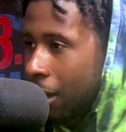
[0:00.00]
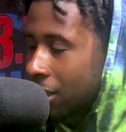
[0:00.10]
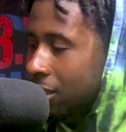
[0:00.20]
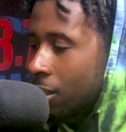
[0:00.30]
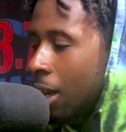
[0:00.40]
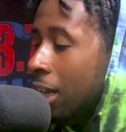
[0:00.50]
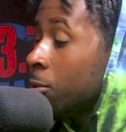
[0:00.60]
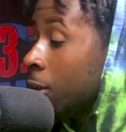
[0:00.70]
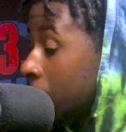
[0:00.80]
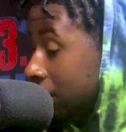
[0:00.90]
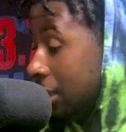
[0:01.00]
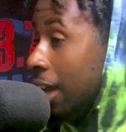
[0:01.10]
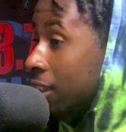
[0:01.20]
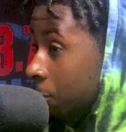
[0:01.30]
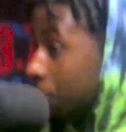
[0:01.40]
Right. So I don't know
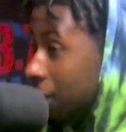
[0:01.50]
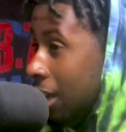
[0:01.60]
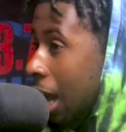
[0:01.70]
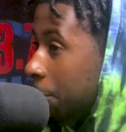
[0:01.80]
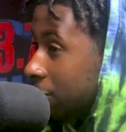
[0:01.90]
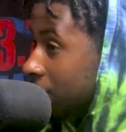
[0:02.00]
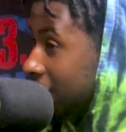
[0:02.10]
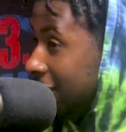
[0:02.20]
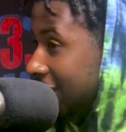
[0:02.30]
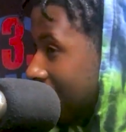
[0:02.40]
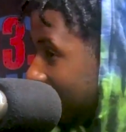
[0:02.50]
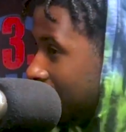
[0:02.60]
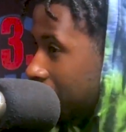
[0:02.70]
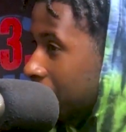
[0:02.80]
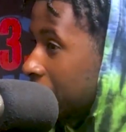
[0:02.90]
exactly what opportunities
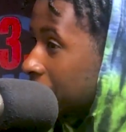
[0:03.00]
came from